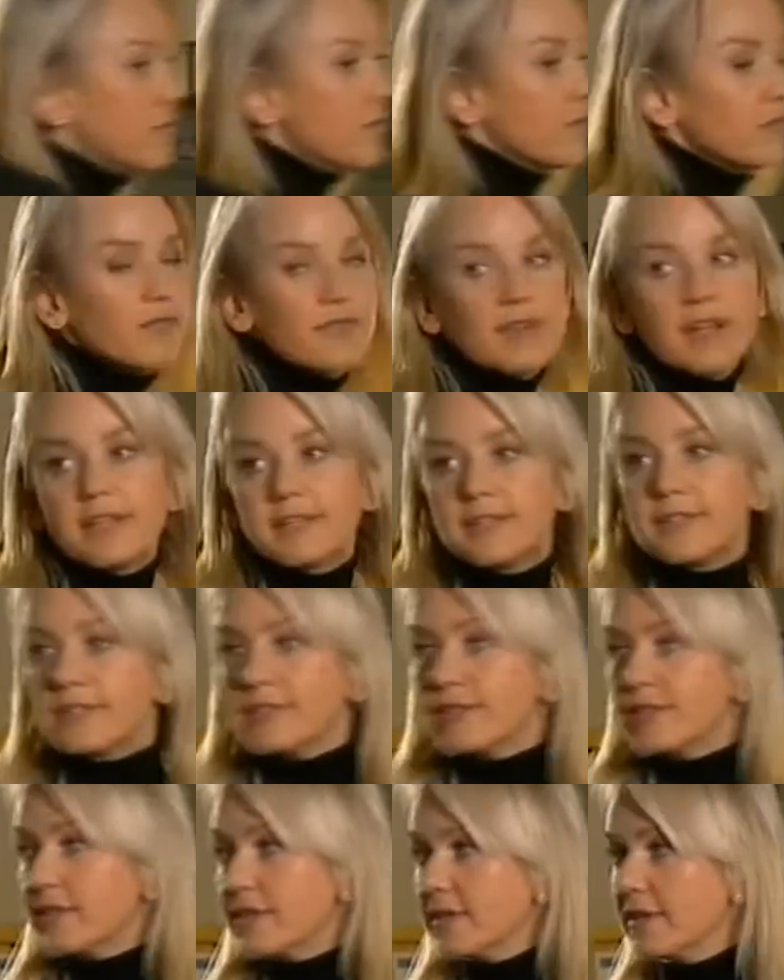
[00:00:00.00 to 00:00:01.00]
I'm not flattered.
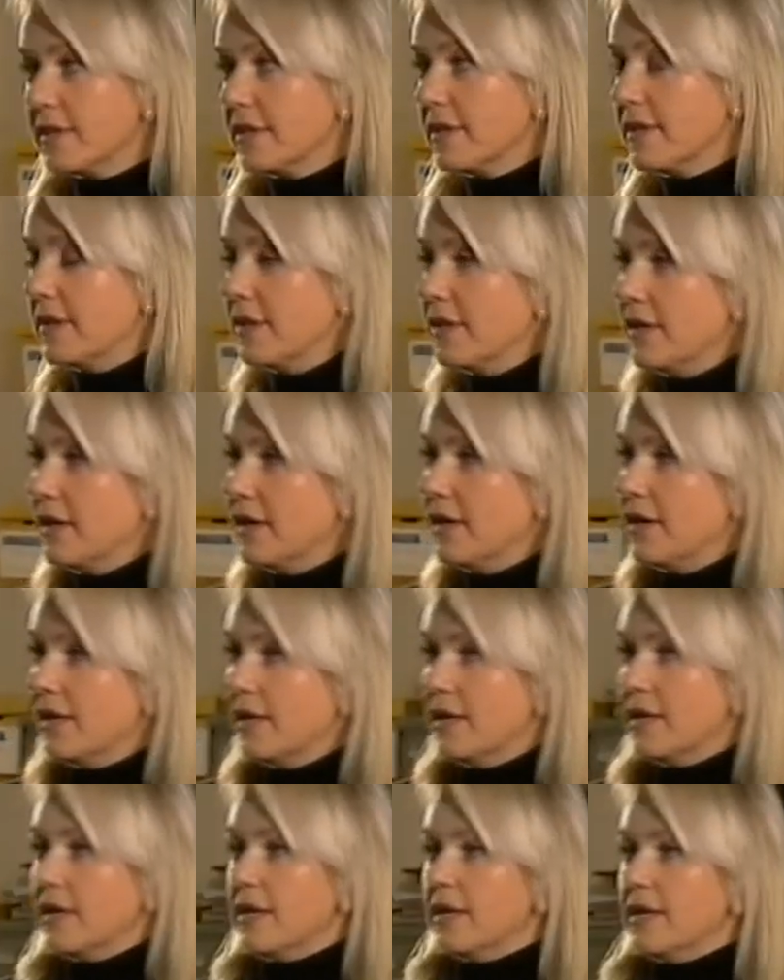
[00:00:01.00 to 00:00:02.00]
Sarge,
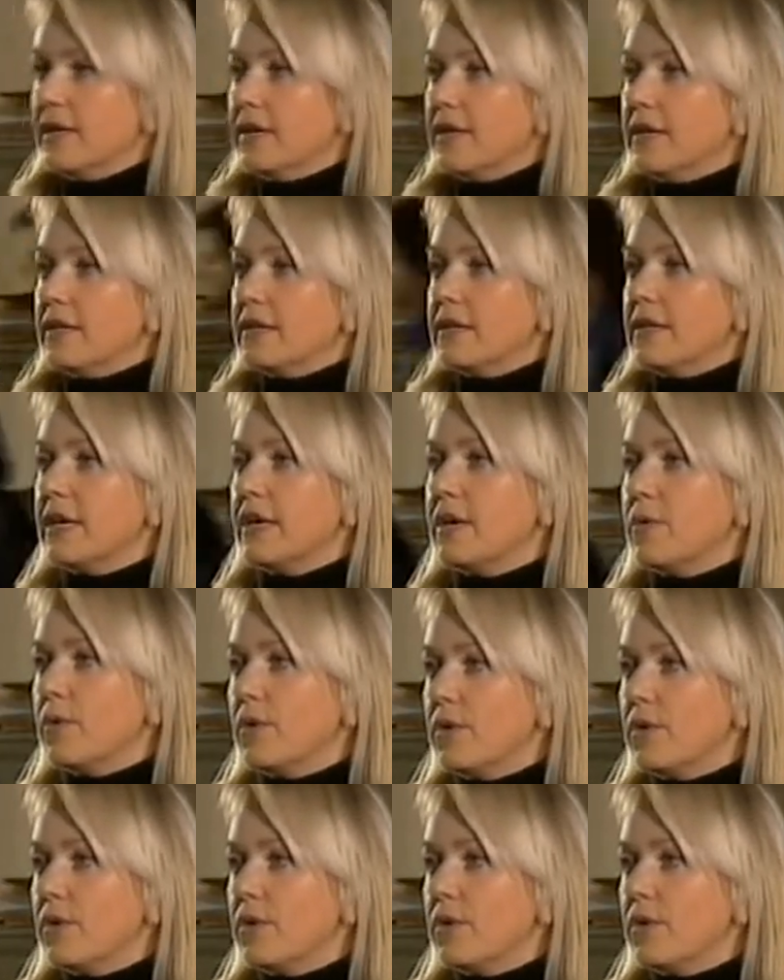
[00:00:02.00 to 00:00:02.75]
now